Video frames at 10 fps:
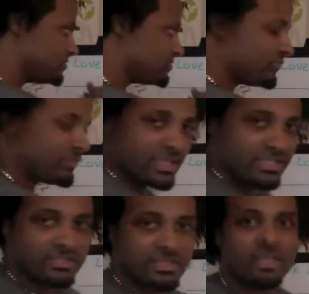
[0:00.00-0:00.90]
you do
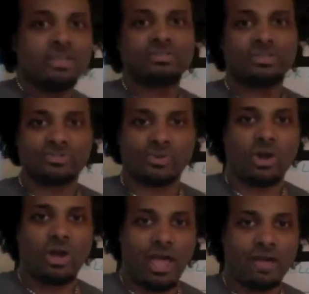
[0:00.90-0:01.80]
this to
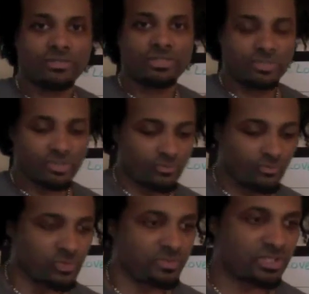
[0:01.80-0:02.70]
draw out your
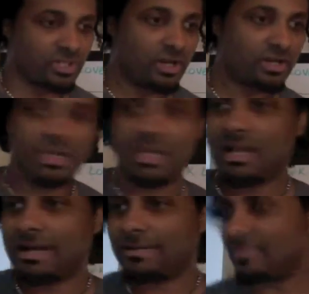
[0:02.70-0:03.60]
Ruby chart.
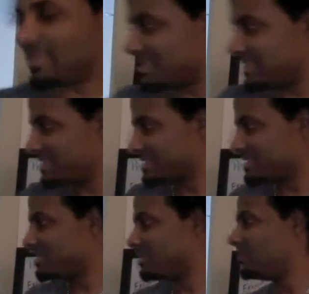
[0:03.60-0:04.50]
This is